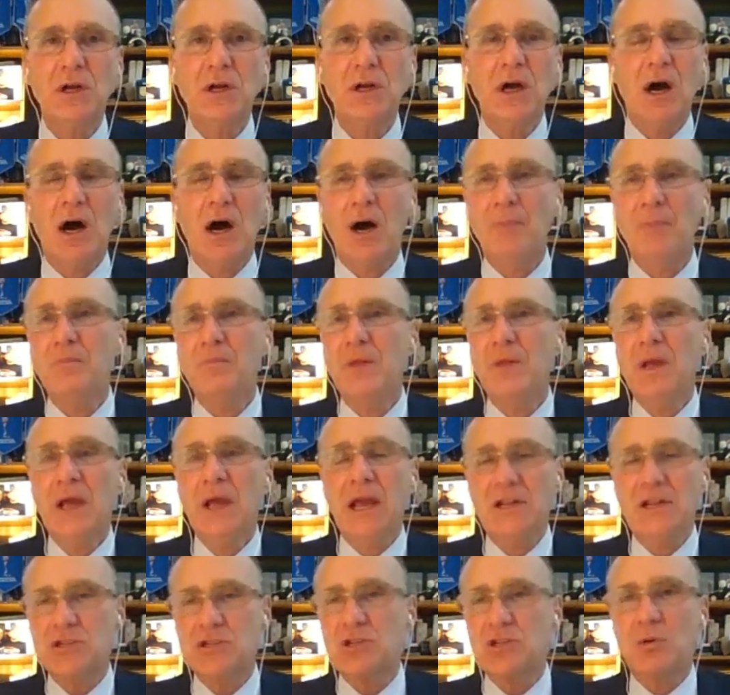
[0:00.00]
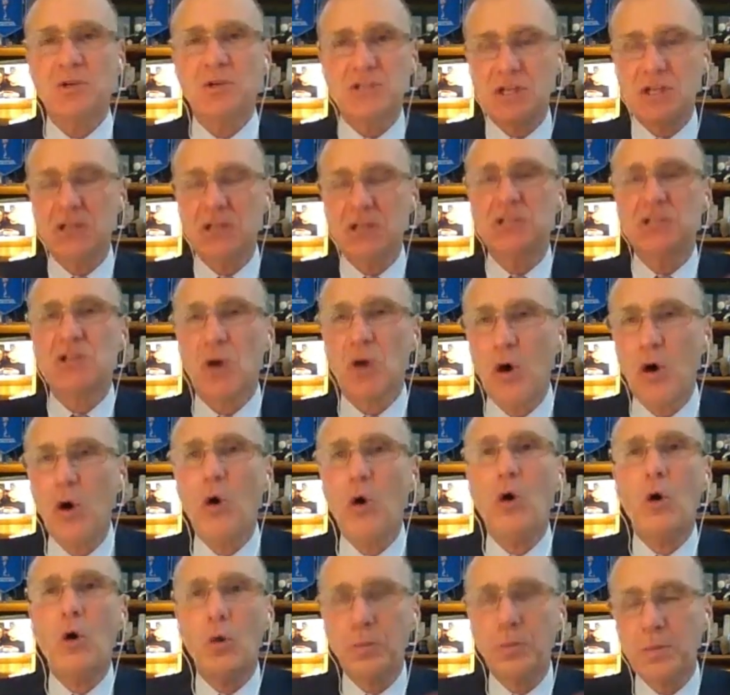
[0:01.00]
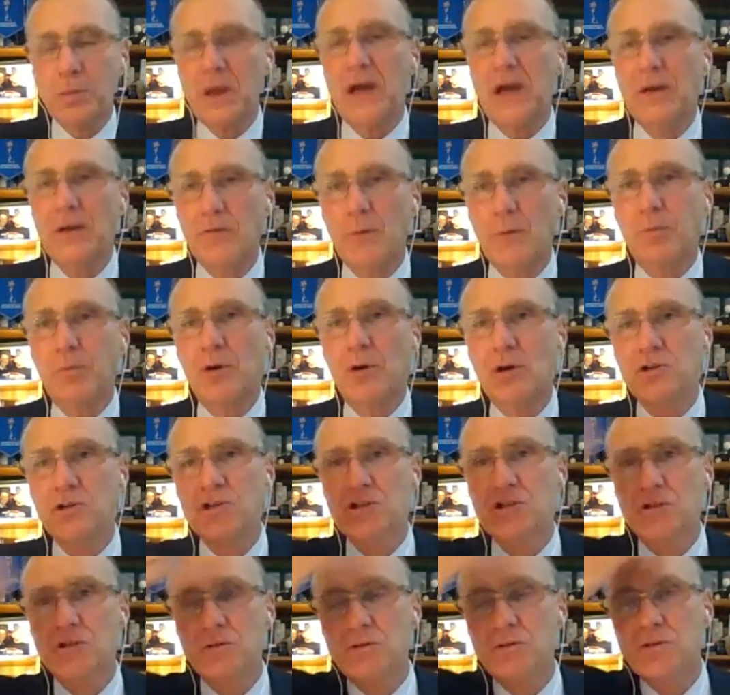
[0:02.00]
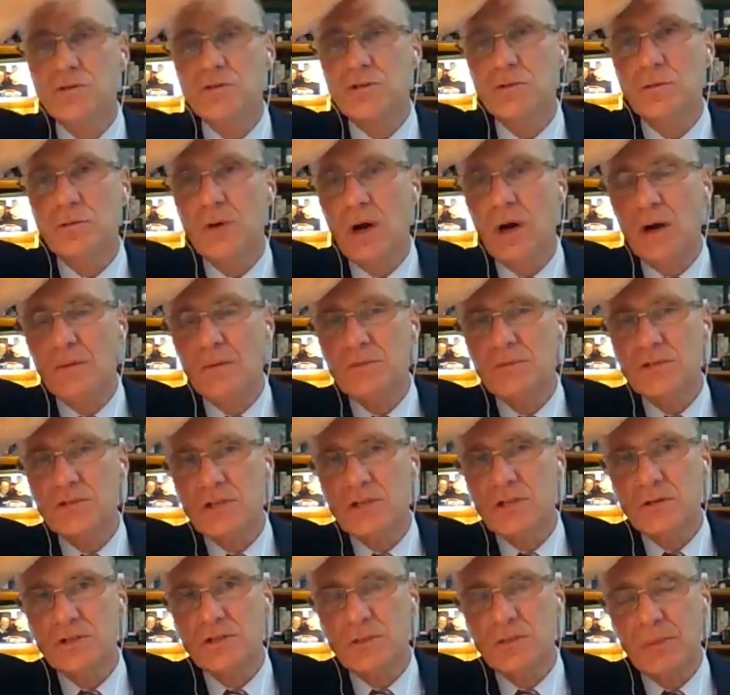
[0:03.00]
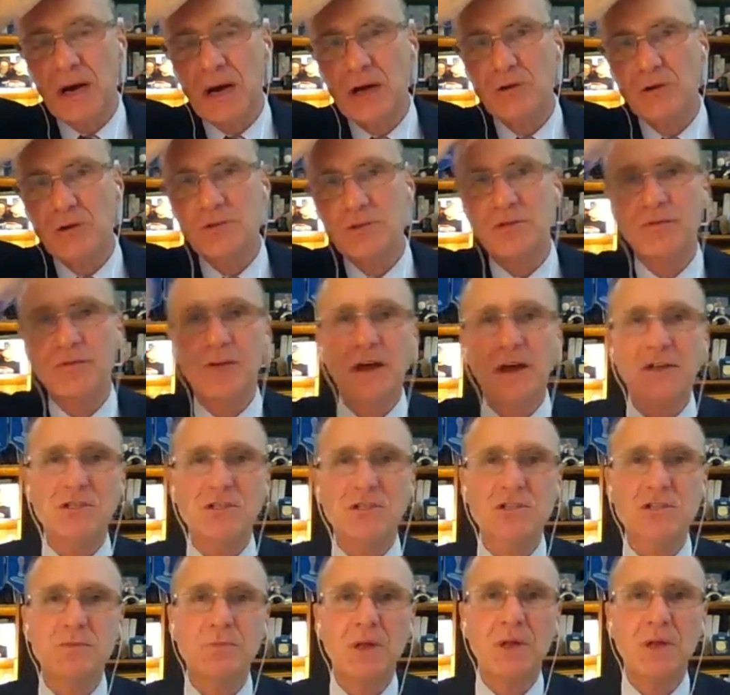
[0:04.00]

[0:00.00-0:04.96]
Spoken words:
And so it's a whole kind of approach to biodefense.